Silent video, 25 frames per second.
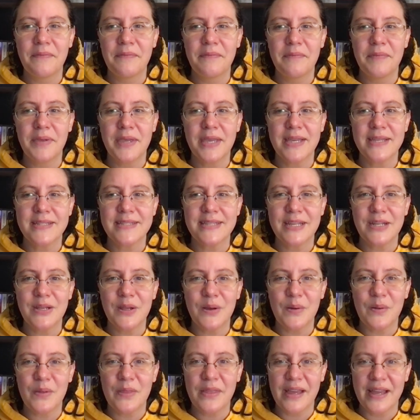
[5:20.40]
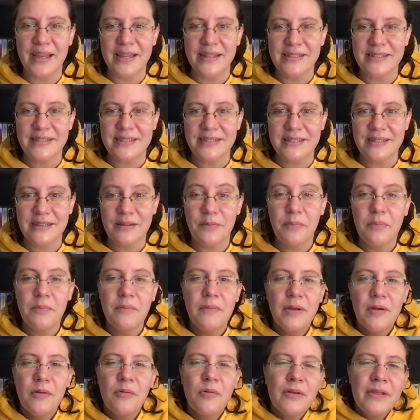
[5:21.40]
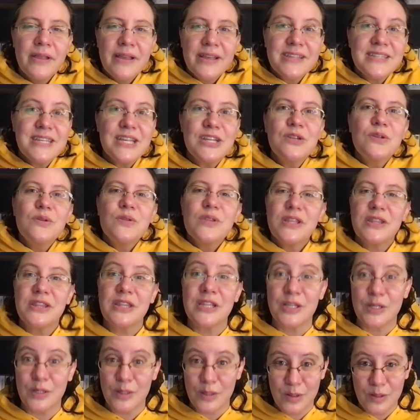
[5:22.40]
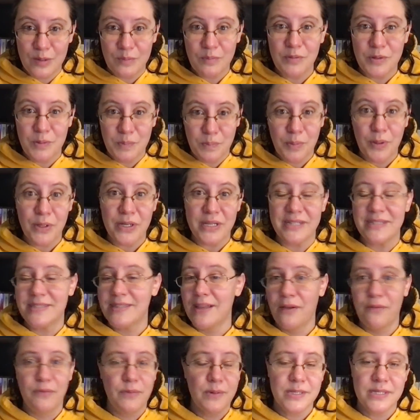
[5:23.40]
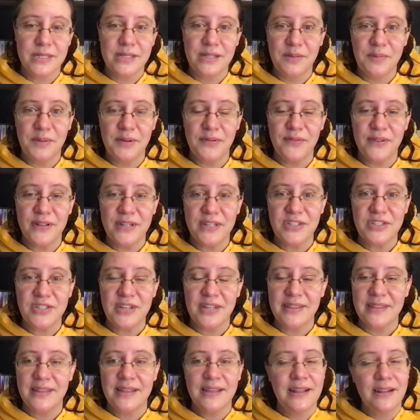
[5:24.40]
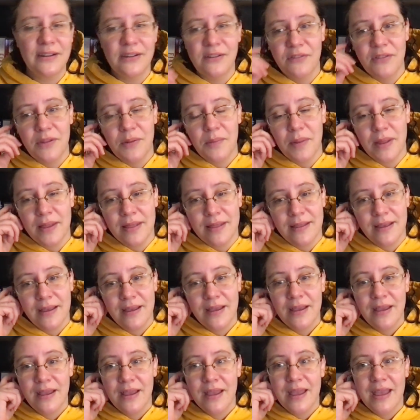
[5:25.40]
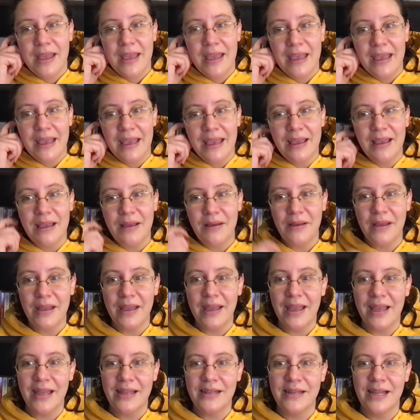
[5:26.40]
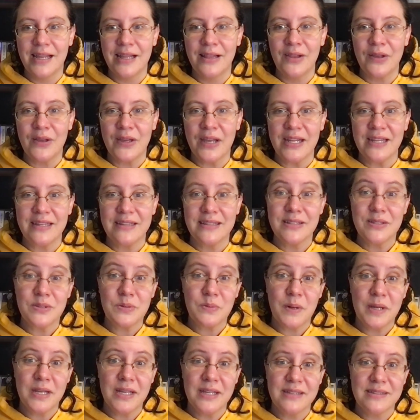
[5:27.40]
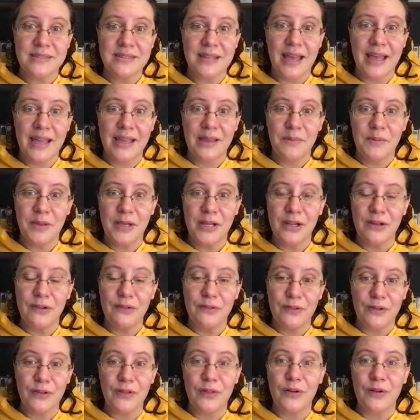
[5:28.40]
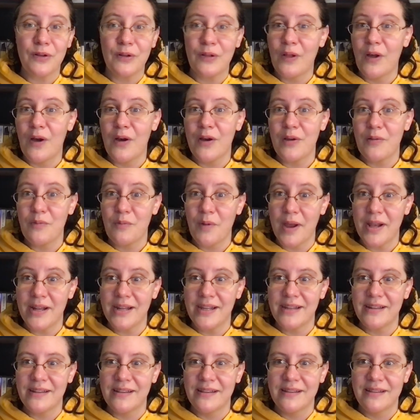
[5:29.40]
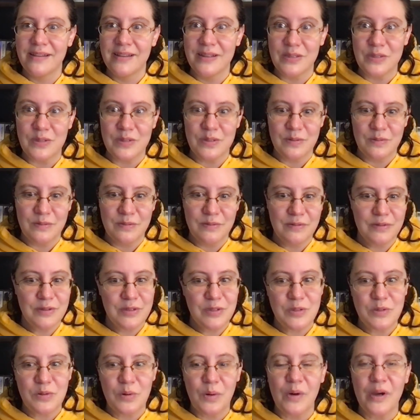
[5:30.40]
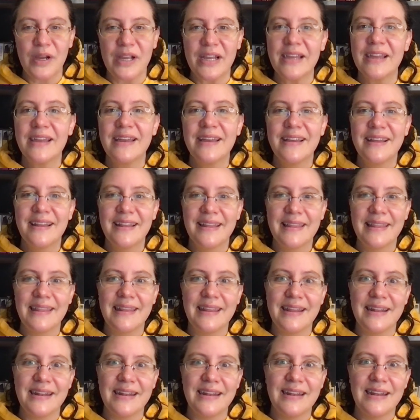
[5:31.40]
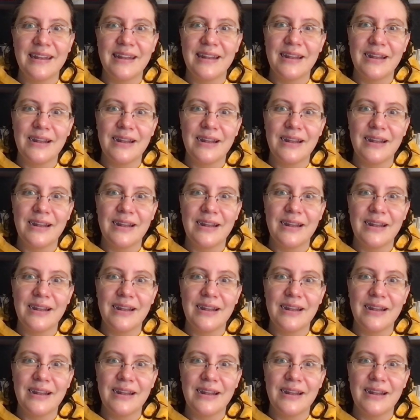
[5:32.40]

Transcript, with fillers: because I know that because I knew that the book itself wasn't going to be finished at the end of the month. And I look at it this way is I am getting further along in writing this story than